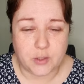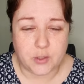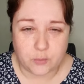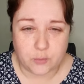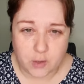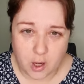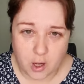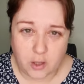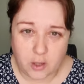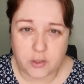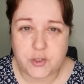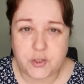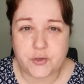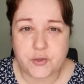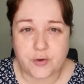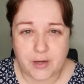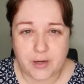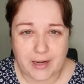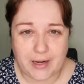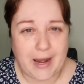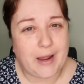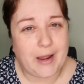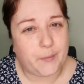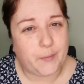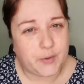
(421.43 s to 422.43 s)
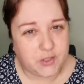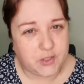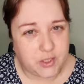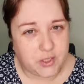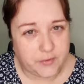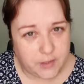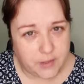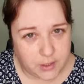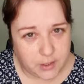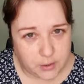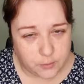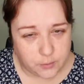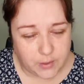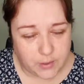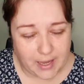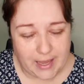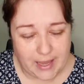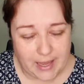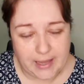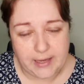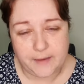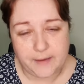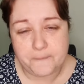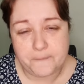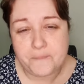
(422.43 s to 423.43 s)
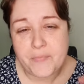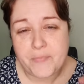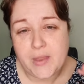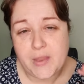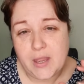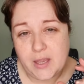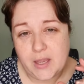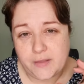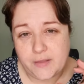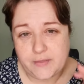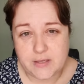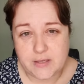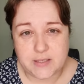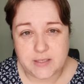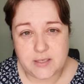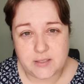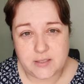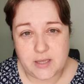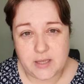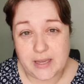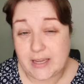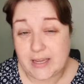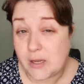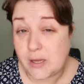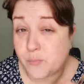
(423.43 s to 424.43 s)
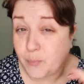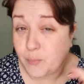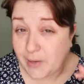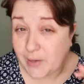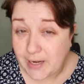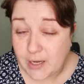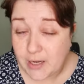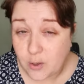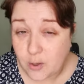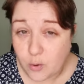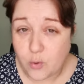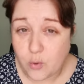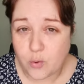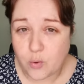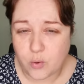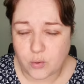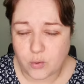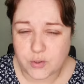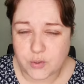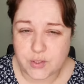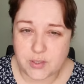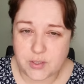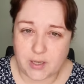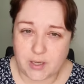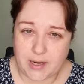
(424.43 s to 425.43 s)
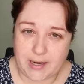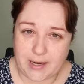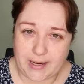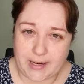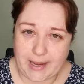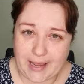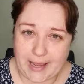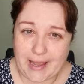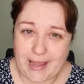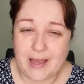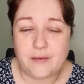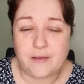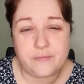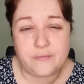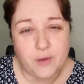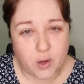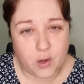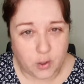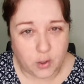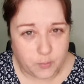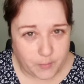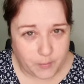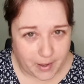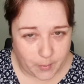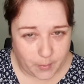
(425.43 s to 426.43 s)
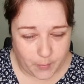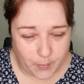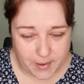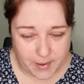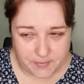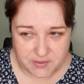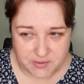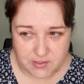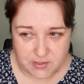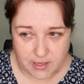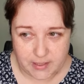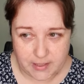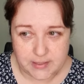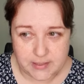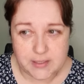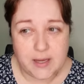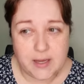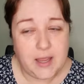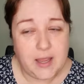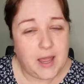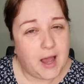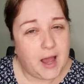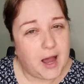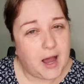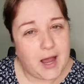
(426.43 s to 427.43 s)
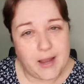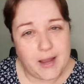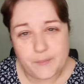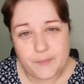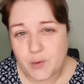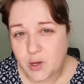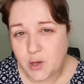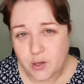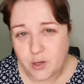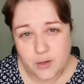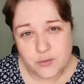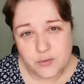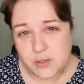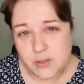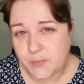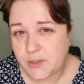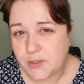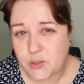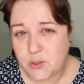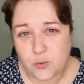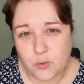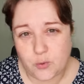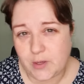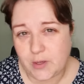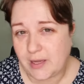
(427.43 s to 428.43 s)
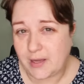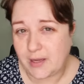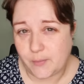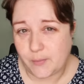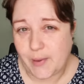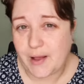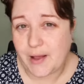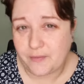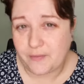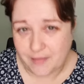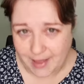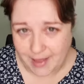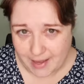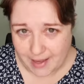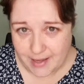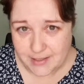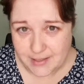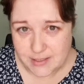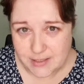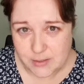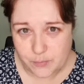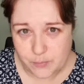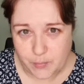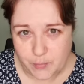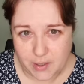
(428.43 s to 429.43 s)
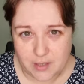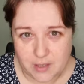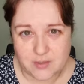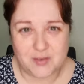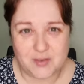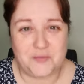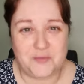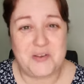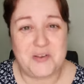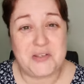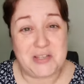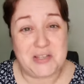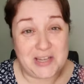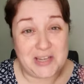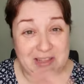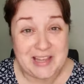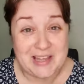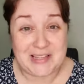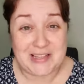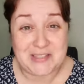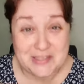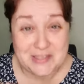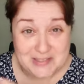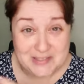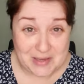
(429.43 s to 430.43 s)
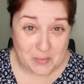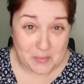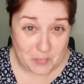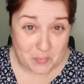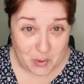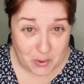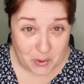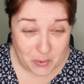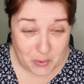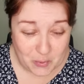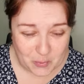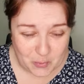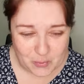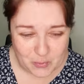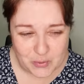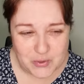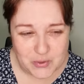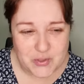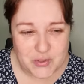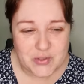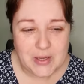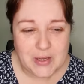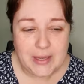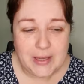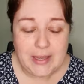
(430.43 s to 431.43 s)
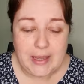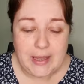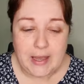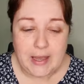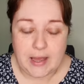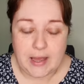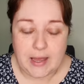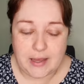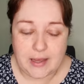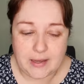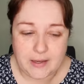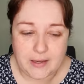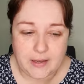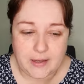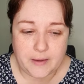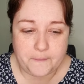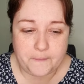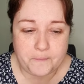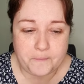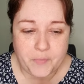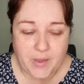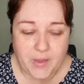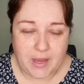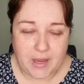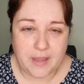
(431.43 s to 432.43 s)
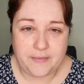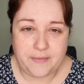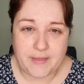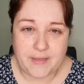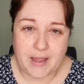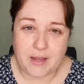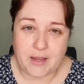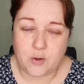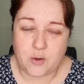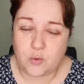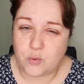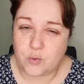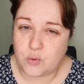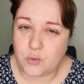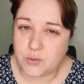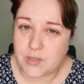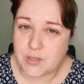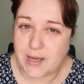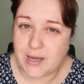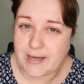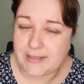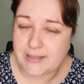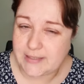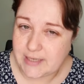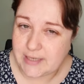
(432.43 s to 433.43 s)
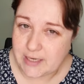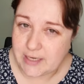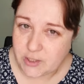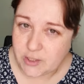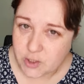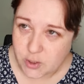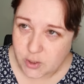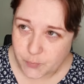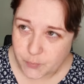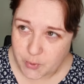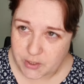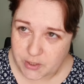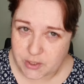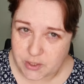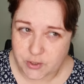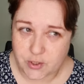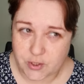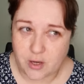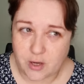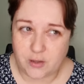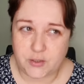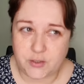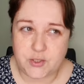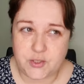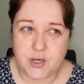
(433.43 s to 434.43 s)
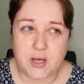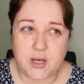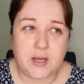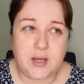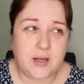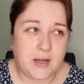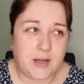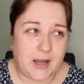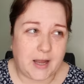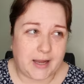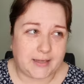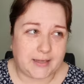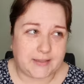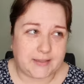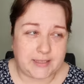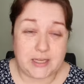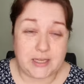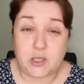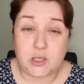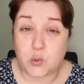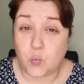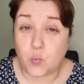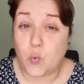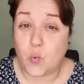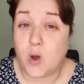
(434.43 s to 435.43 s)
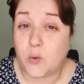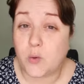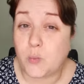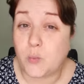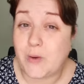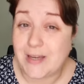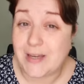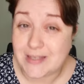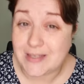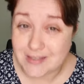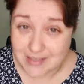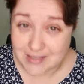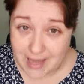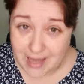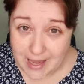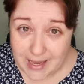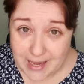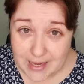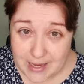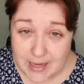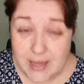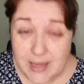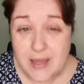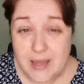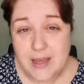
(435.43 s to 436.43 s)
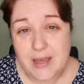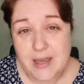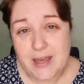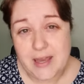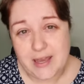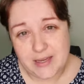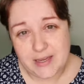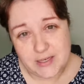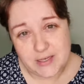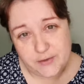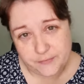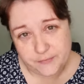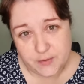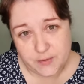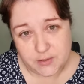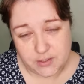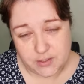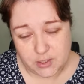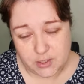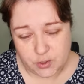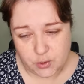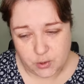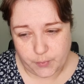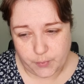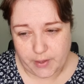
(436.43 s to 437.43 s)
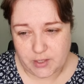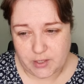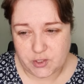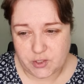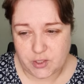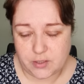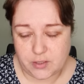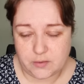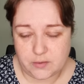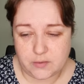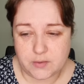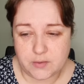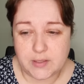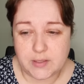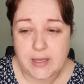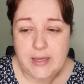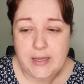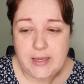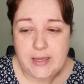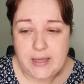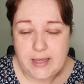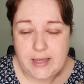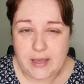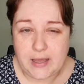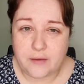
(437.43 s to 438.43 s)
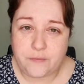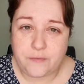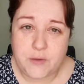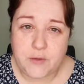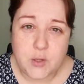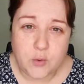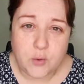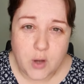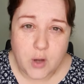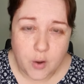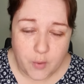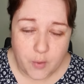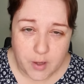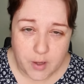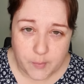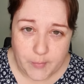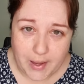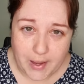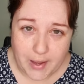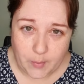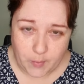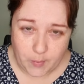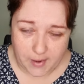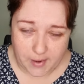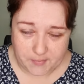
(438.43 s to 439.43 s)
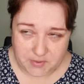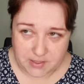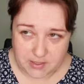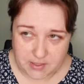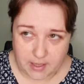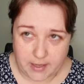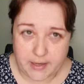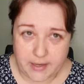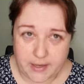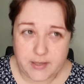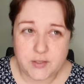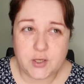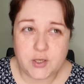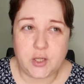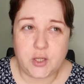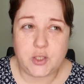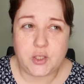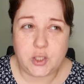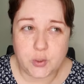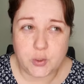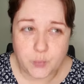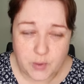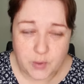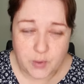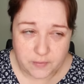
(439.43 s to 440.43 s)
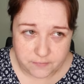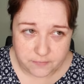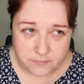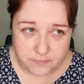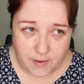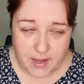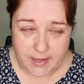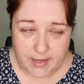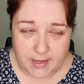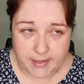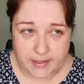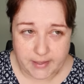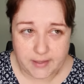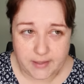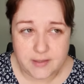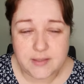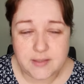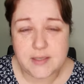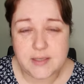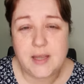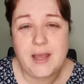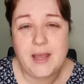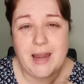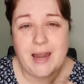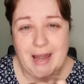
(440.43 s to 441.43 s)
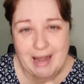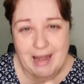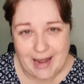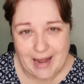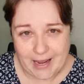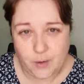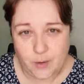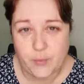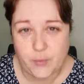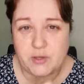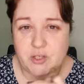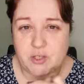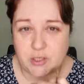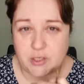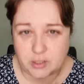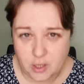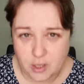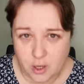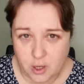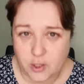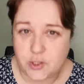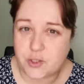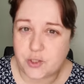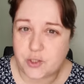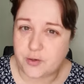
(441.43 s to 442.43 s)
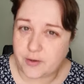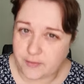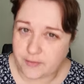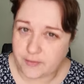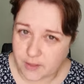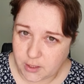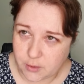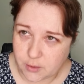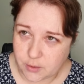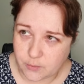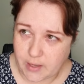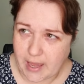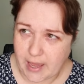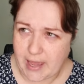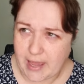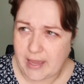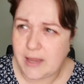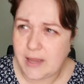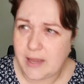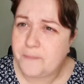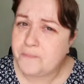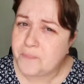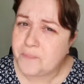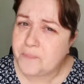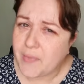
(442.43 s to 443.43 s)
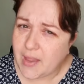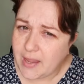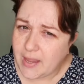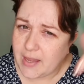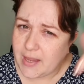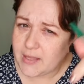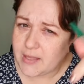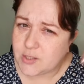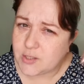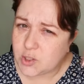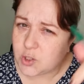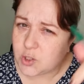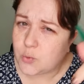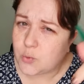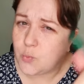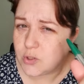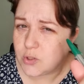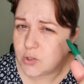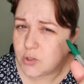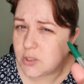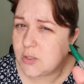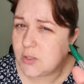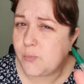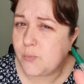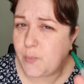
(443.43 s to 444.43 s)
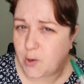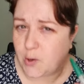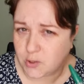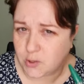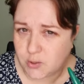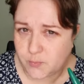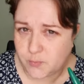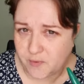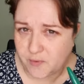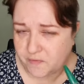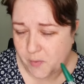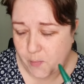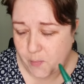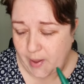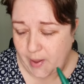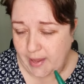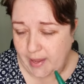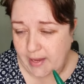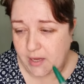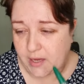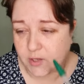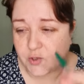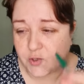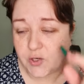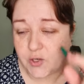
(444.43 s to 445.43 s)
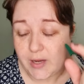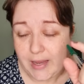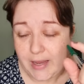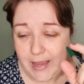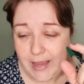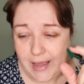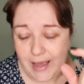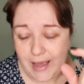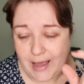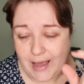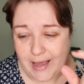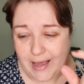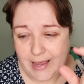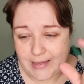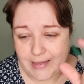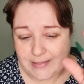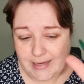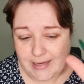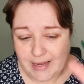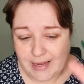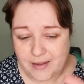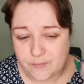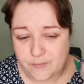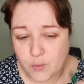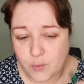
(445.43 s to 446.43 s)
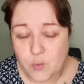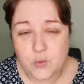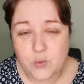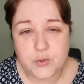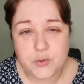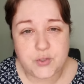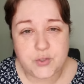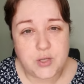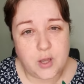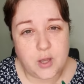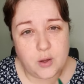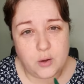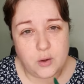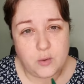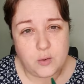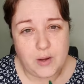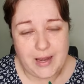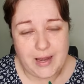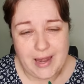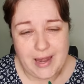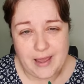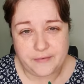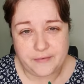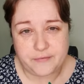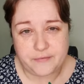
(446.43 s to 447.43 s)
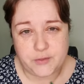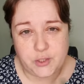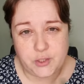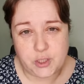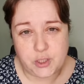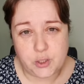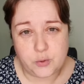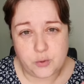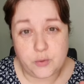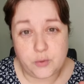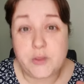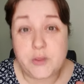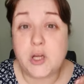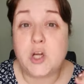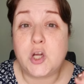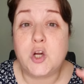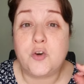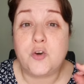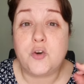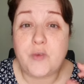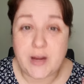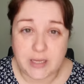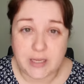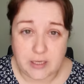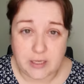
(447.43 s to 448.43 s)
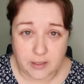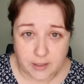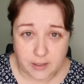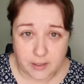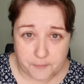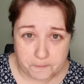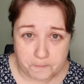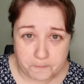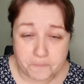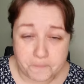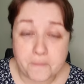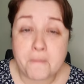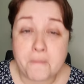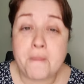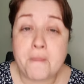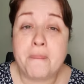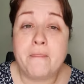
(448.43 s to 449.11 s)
So culture and language in the UK. This is a complete course that I have on my website. I'm not going to be talking about that because obviously that's a separate course. In that course, I teach the British culture. I teach what we say in different situations. If you go on my website, you will find language and culture in the UK. It's towards the bottom of the page. And I've also left you the curriculum.